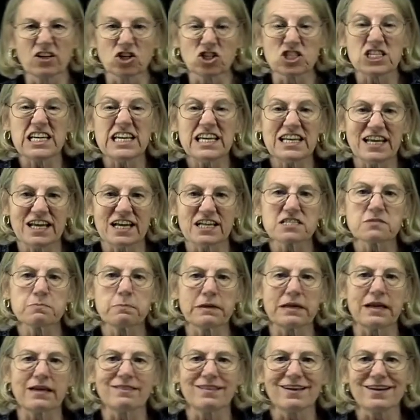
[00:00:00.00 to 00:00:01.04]
little tedious,
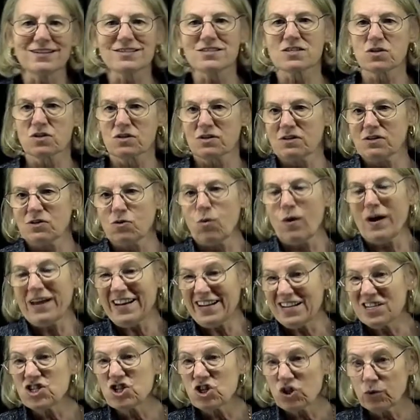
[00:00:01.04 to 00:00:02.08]
but I think it's quite
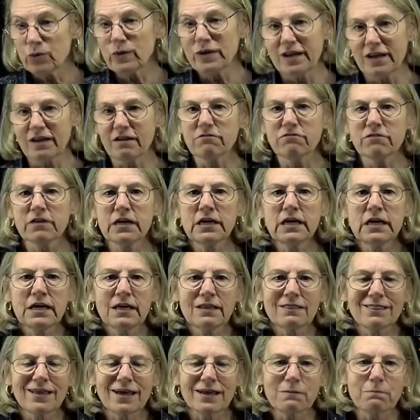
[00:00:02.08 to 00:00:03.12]
intuitive
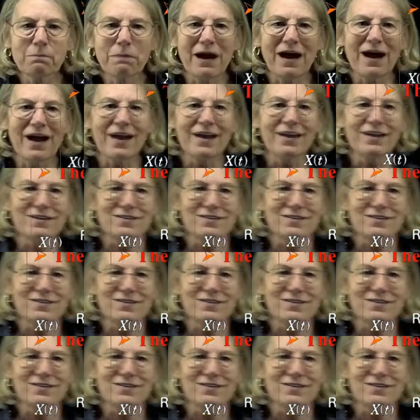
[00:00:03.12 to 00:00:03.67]
that by